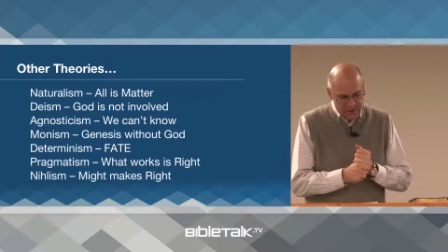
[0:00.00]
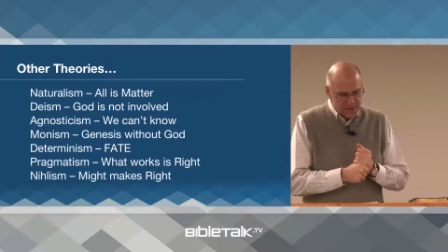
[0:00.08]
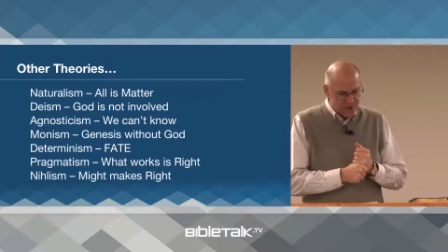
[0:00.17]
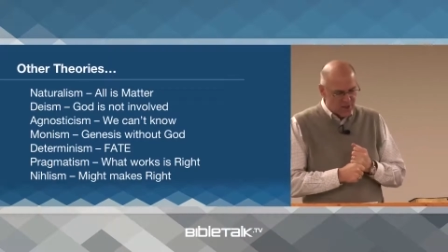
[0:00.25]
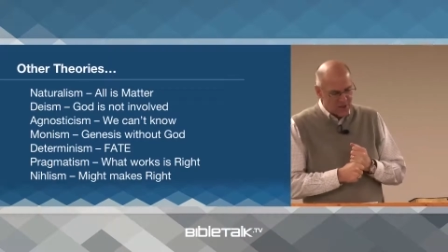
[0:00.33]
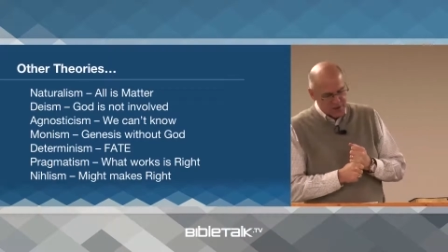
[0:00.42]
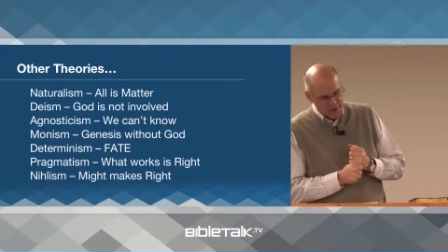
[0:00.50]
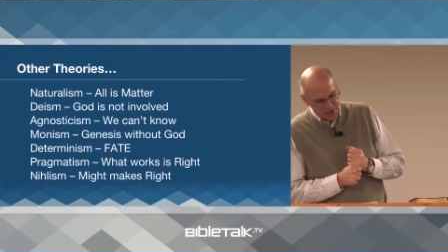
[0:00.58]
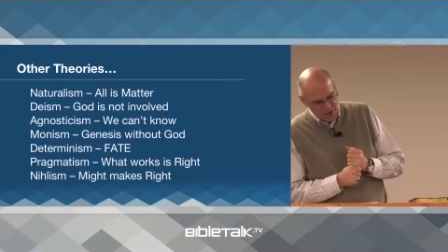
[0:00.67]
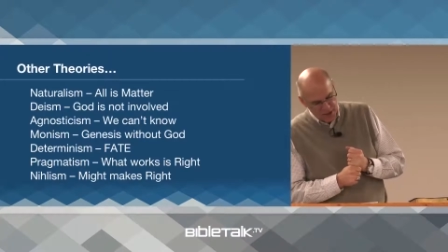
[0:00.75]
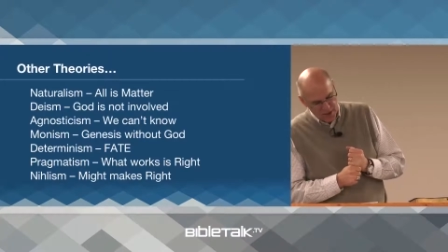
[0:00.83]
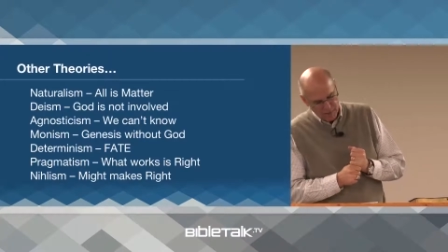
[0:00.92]
in Genesis
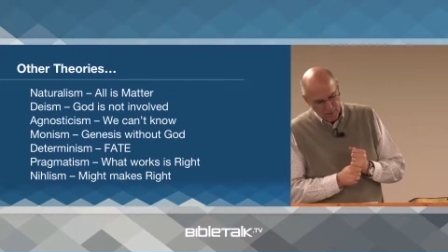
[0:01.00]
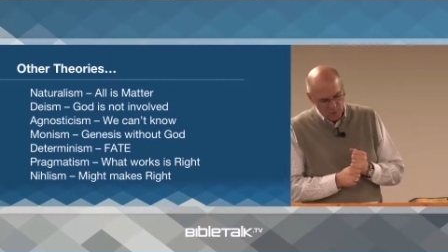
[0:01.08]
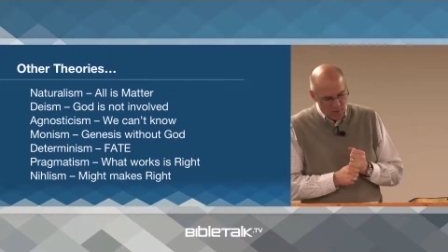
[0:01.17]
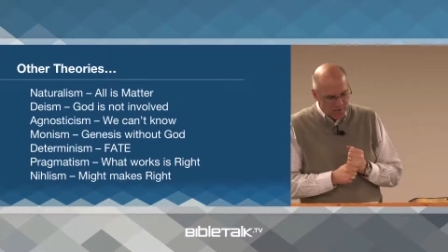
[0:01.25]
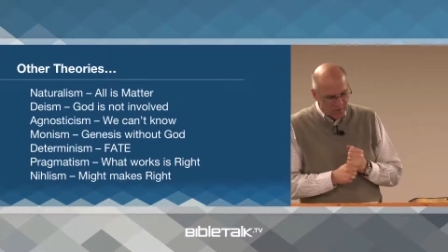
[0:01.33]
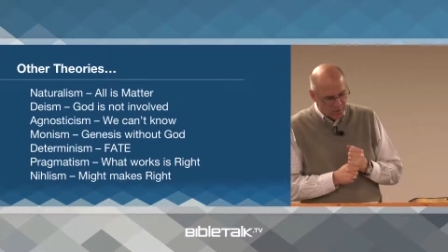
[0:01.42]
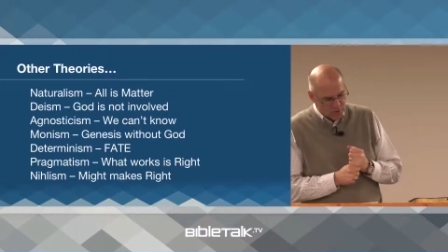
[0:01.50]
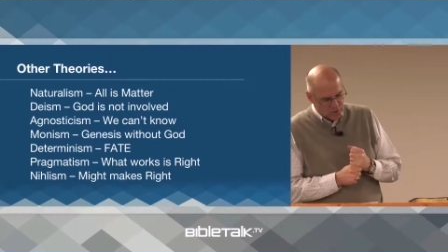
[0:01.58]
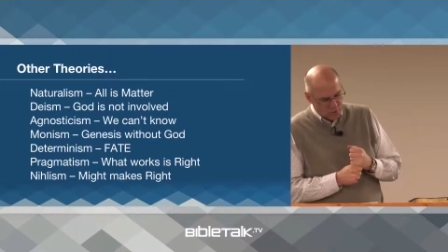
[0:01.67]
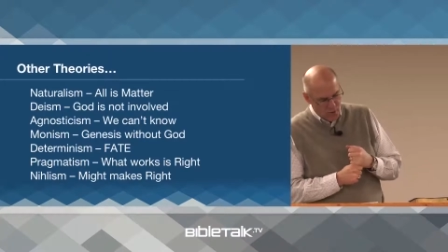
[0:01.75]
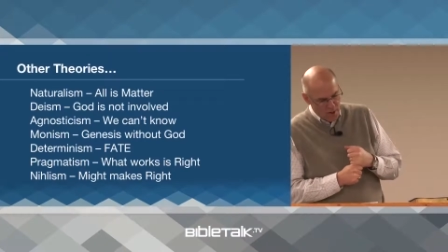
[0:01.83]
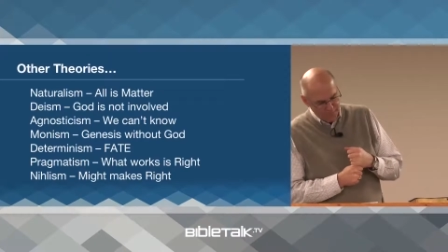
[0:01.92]
chapter 1,
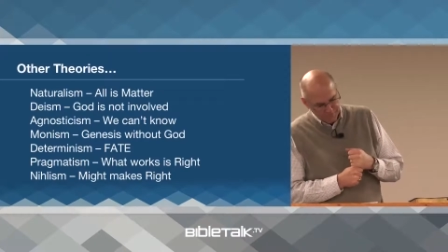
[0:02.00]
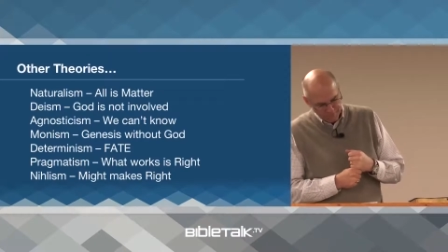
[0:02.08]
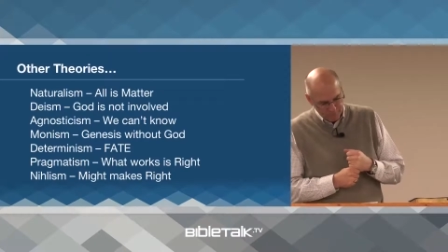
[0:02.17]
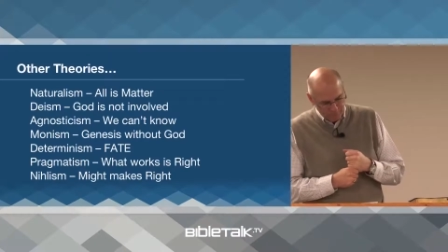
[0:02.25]
verse 1,